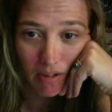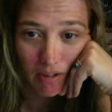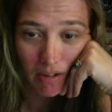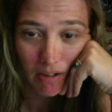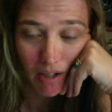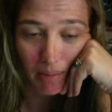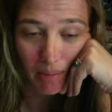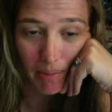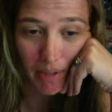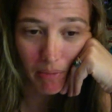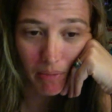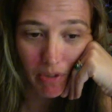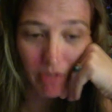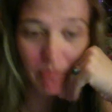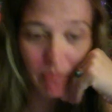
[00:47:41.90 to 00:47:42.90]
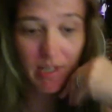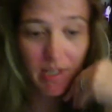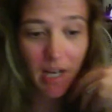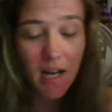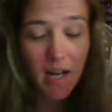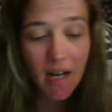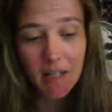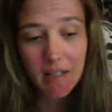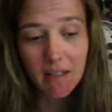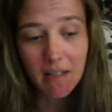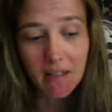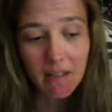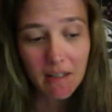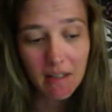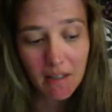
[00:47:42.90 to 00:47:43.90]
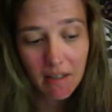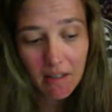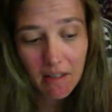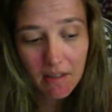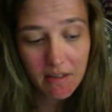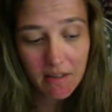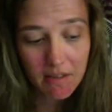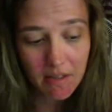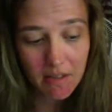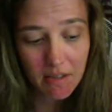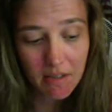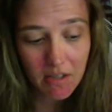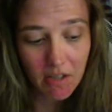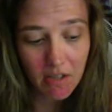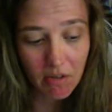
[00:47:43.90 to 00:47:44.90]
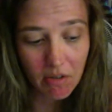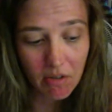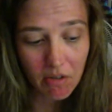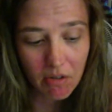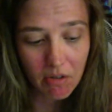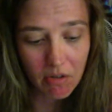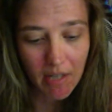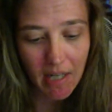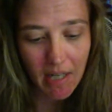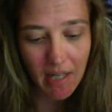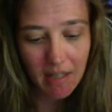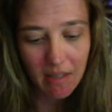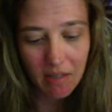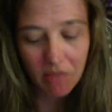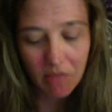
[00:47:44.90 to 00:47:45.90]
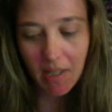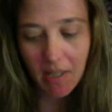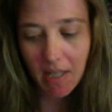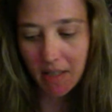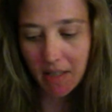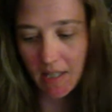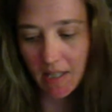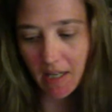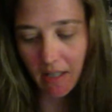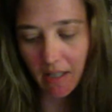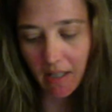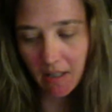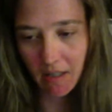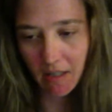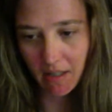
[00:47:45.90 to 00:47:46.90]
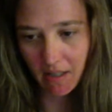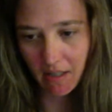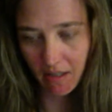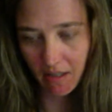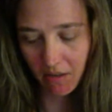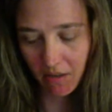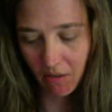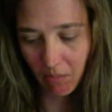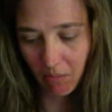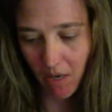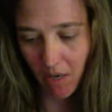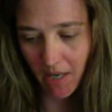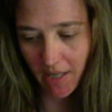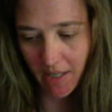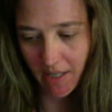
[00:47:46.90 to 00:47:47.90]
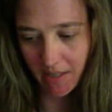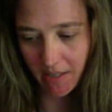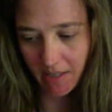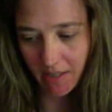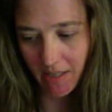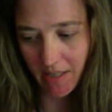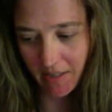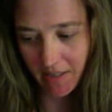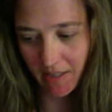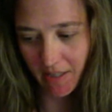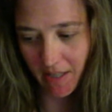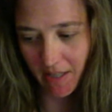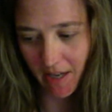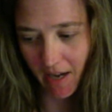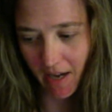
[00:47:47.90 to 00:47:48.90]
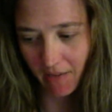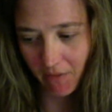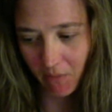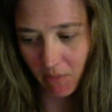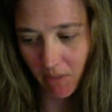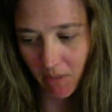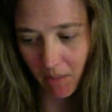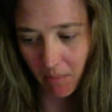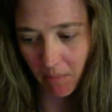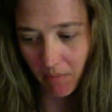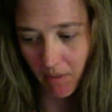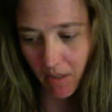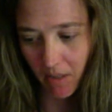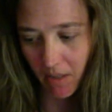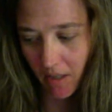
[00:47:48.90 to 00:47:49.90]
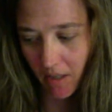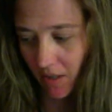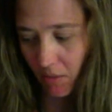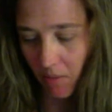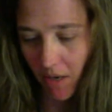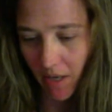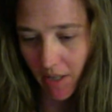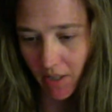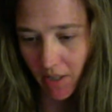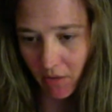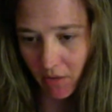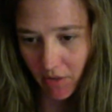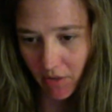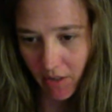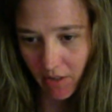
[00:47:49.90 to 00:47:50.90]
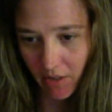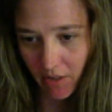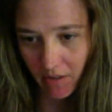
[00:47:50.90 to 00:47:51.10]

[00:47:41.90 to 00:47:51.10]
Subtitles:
I mean, when you die, this is still you. You can't take your body and slice it in half and become another body over here.